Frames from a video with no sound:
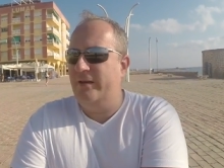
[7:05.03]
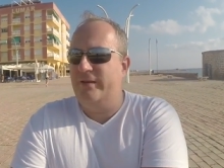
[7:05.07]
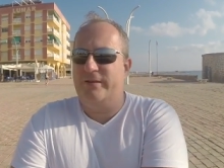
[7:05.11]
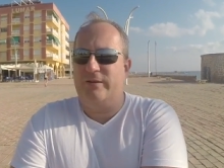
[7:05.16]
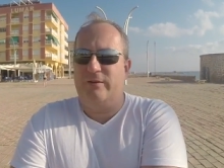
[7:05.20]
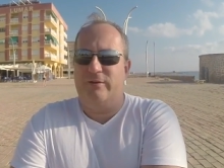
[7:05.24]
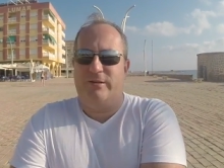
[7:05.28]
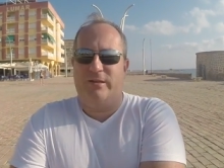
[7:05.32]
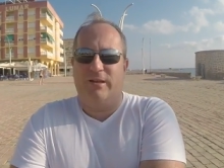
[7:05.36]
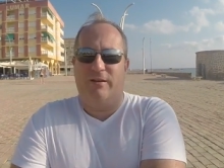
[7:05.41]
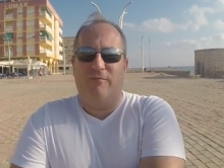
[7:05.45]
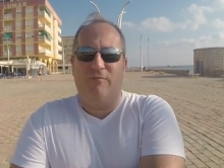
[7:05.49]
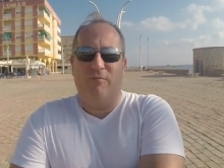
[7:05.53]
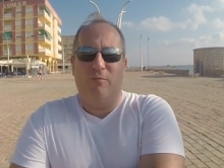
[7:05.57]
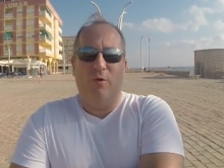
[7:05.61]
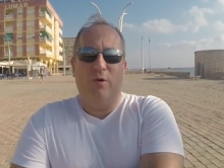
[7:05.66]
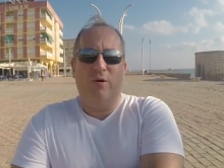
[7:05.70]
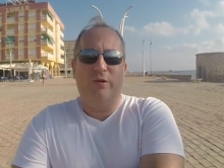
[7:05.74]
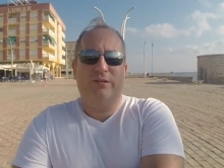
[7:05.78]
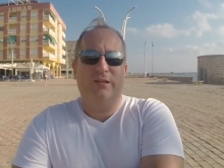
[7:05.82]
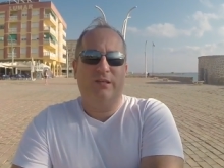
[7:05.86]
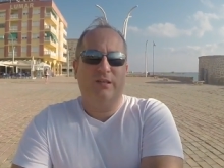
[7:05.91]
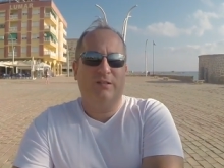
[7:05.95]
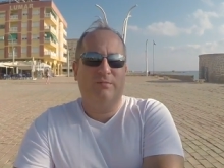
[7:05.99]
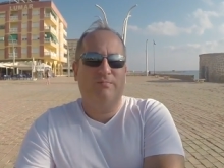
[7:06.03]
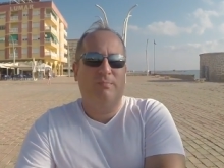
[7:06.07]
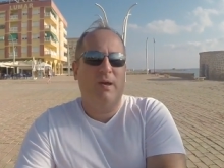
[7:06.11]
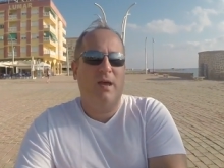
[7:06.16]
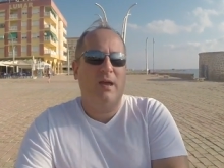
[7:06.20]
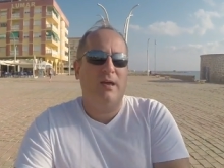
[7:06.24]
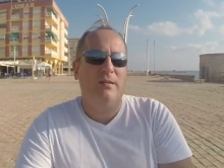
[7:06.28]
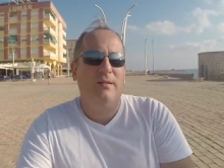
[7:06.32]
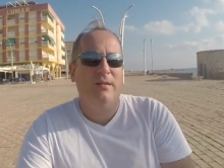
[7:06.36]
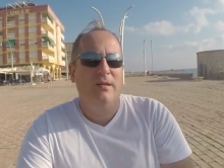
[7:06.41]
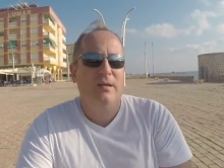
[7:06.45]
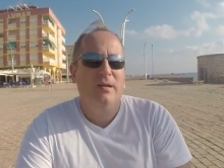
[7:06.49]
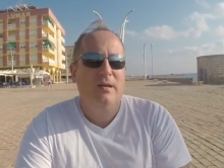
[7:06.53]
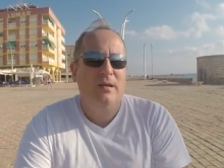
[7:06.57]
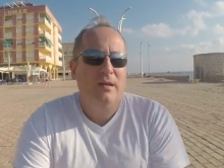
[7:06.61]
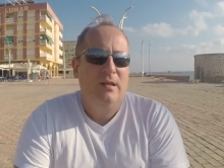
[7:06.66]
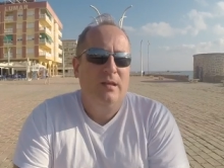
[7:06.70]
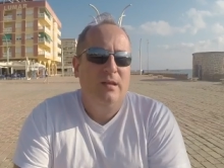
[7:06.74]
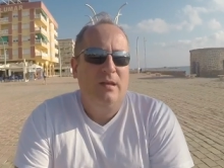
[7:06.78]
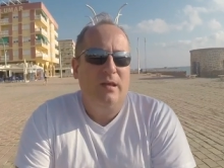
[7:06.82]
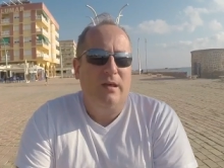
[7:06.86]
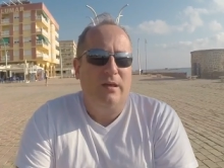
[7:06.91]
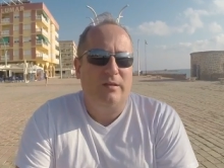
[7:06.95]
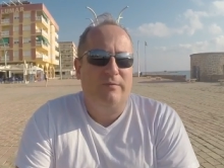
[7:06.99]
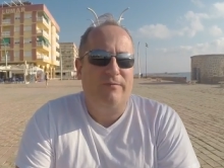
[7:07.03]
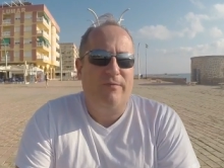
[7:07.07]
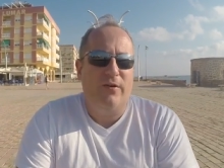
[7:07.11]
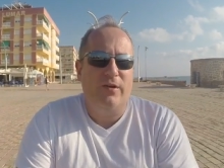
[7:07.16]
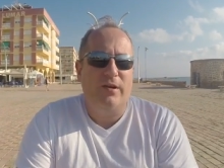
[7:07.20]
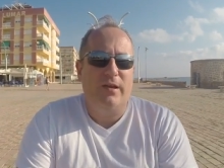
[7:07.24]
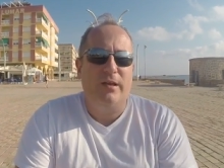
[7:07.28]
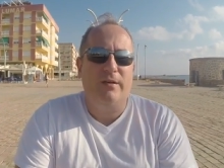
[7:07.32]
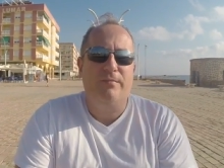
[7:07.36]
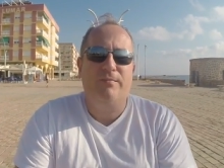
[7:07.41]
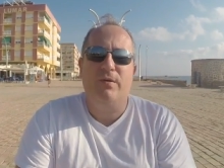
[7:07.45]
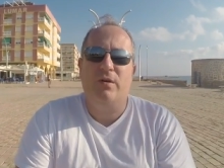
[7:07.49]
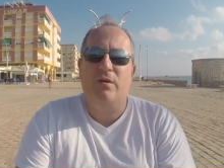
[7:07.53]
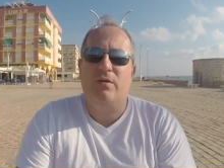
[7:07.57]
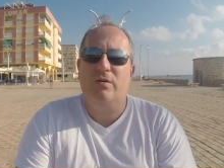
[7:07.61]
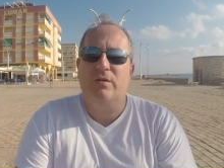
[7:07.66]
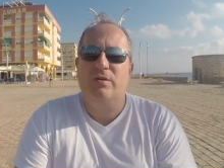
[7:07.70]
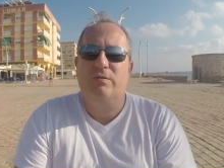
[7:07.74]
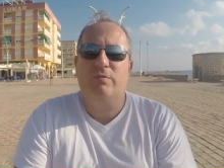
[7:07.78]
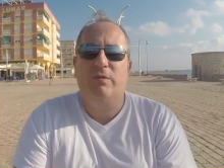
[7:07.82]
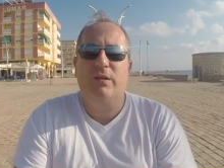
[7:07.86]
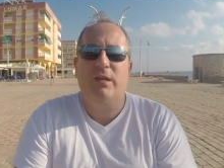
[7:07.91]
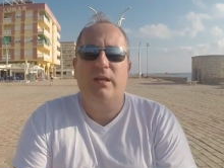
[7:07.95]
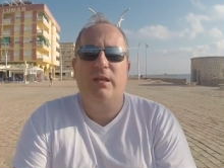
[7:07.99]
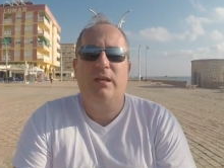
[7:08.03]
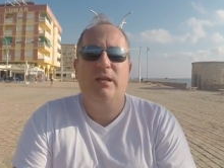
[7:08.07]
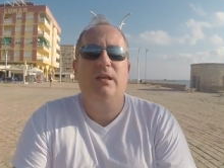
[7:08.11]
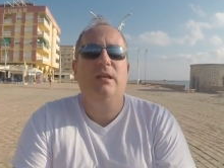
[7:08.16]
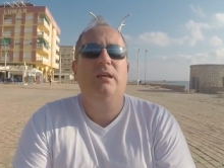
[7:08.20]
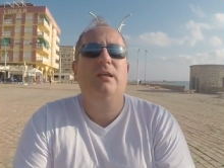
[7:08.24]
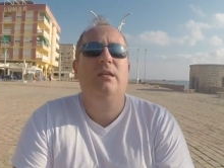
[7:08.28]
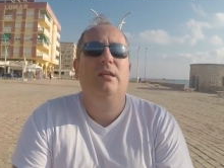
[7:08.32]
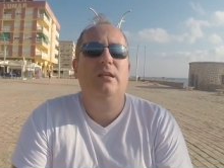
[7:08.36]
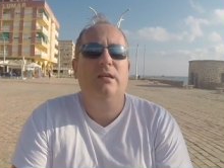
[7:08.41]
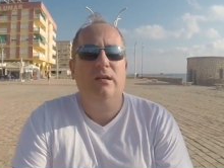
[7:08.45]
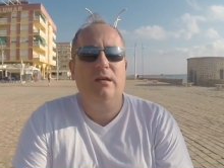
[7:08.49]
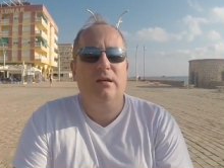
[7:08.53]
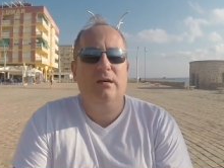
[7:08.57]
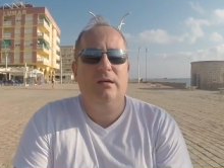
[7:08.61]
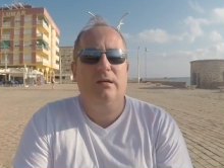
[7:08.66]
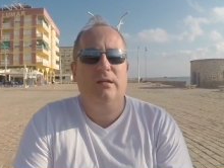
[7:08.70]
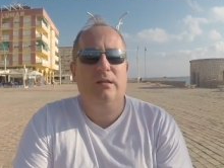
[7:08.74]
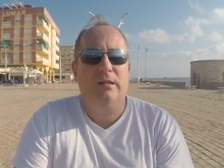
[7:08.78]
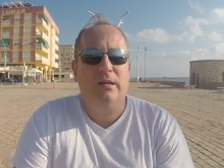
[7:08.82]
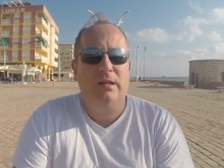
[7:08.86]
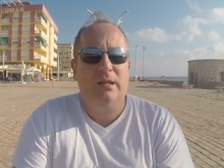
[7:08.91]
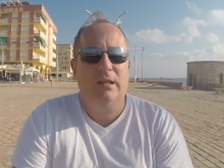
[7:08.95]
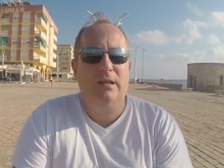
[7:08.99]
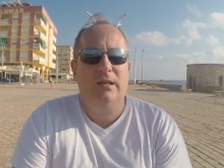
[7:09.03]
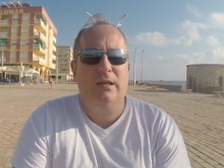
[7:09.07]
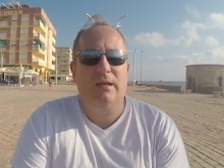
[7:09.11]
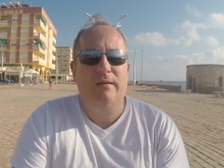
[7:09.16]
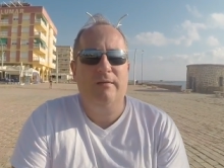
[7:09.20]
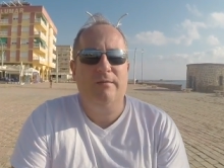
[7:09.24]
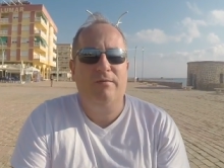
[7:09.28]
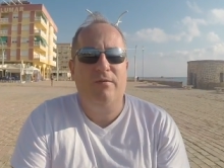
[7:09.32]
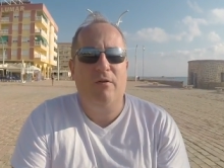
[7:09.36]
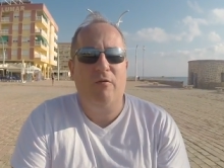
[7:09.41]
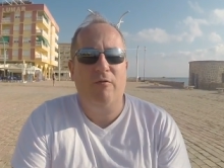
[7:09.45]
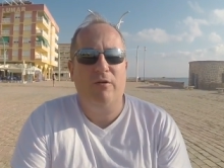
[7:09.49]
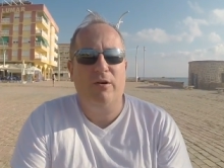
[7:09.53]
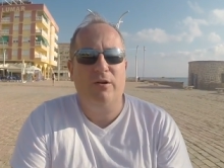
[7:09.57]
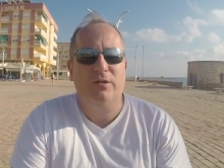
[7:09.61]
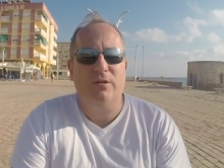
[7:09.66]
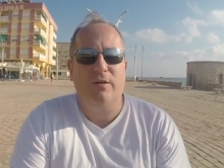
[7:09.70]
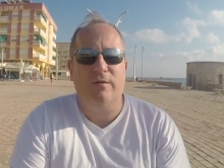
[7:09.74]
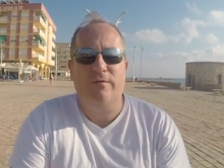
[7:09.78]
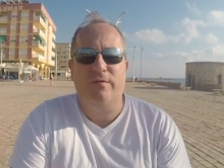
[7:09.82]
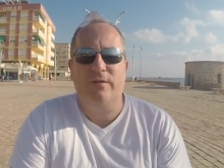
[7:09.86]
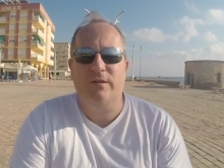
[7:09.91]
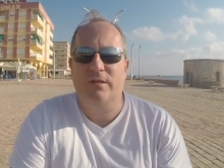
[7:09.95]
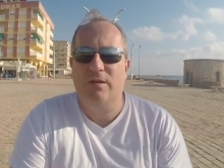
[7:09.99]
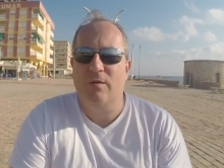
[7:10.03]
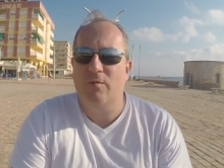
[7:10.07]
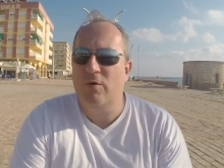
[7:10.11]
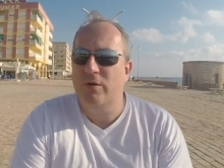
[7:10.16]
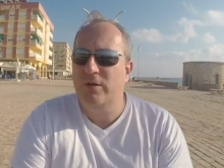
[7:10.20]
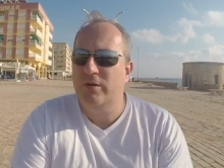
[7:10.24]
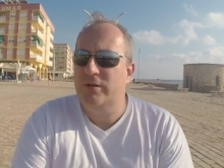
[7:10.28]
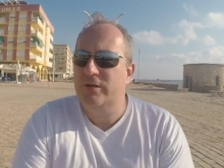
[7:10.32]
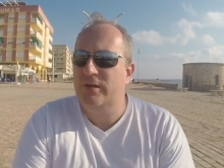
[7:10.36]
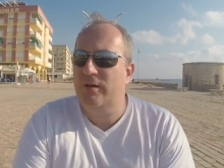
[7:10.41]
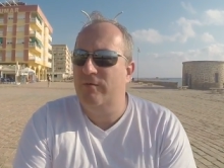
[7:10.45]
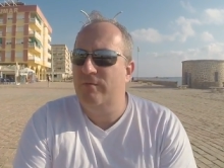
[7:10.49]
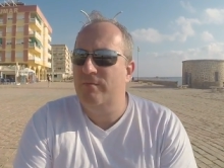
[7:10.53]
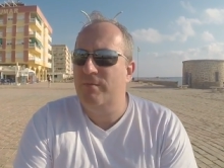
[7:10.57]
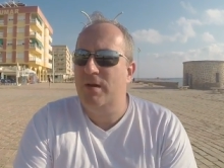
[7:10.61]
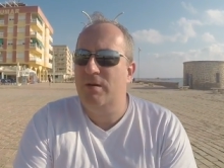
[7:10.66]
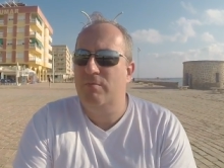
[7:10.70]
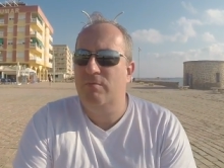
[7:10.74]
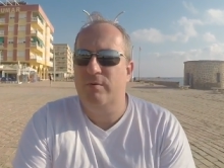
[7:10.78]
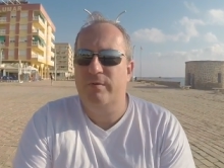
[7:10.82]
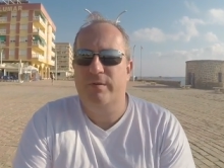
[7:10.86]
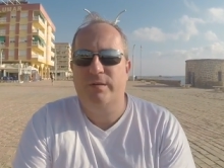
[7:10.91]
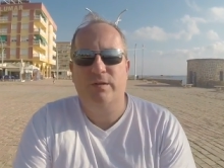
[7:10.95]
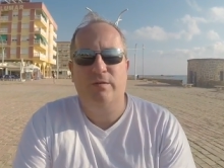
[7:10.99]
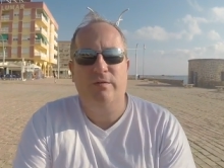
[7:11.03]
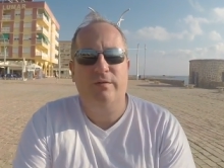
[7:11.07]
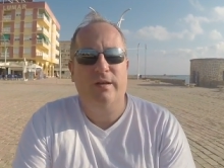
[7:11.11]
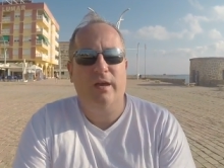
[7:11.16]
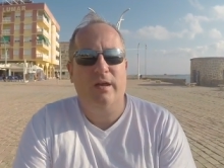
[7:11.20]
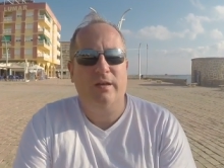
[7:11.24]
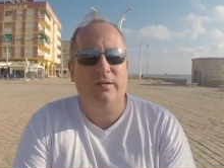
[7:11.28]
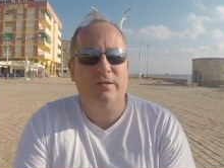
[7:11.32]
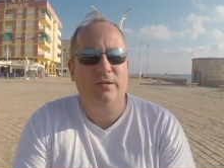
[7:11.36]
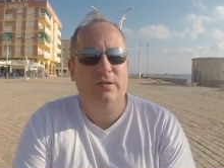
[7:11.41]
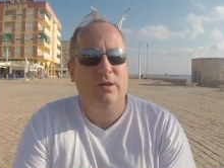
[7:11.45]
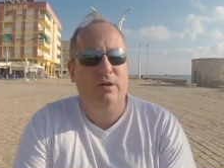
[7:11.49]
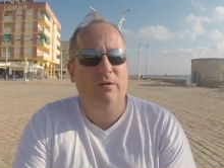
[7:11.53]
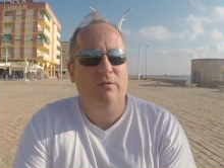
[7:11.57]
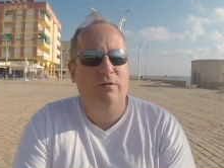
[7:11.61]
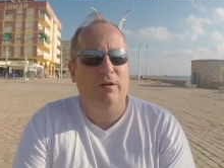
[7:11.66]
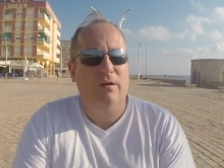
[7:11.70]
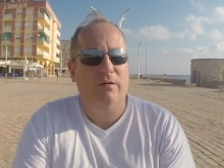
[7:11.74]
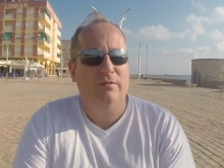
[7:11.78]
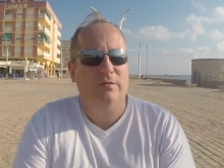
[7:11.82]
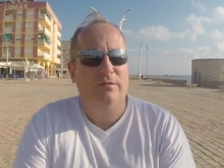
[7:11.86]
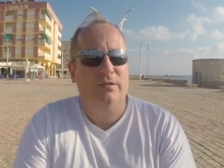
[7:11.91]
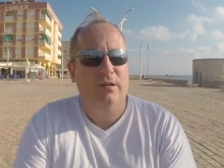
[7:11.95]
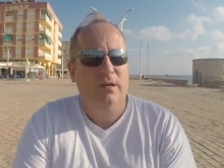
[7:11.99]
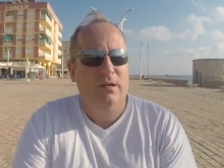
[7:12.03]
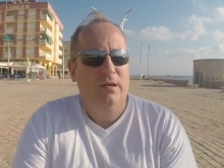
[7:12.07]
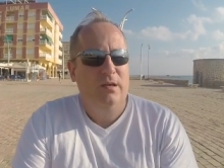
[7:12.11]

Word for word: so it's even worse in Spain. It's funny because with the foreigners office, they want you to have a minimum of €2,000,